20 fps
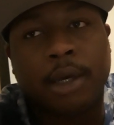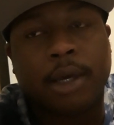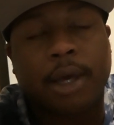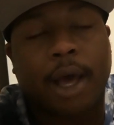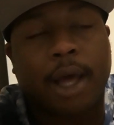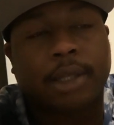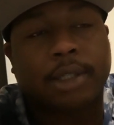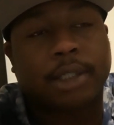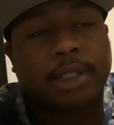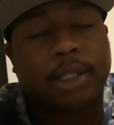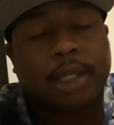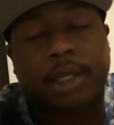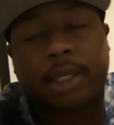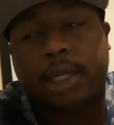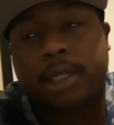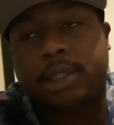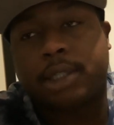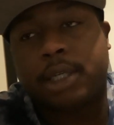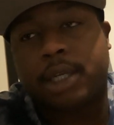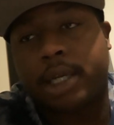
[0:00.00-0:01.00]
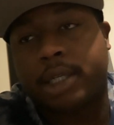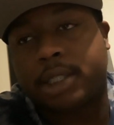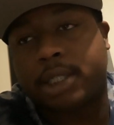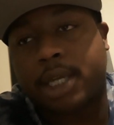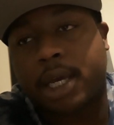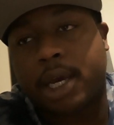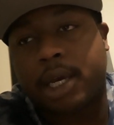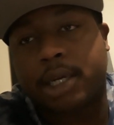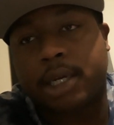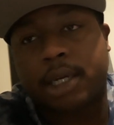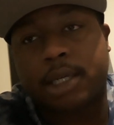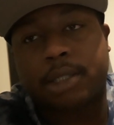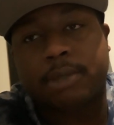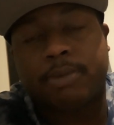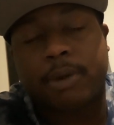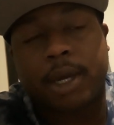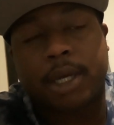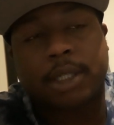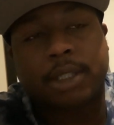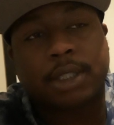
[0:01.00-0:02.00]
I just think they should let Zion
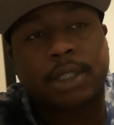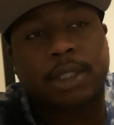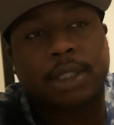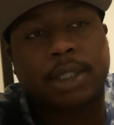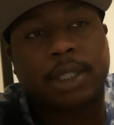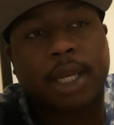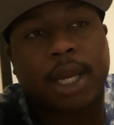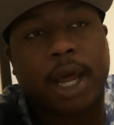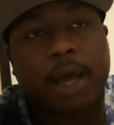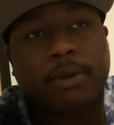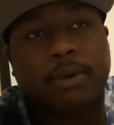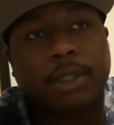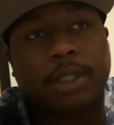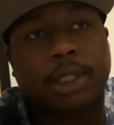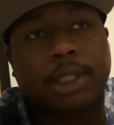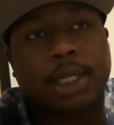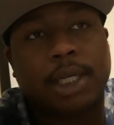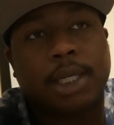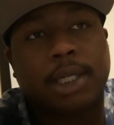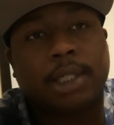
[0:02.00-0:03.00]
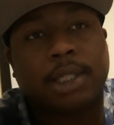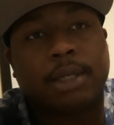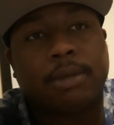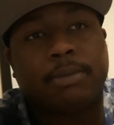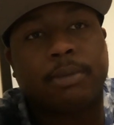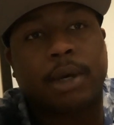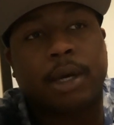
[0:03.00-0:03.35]
probably just sit out the season.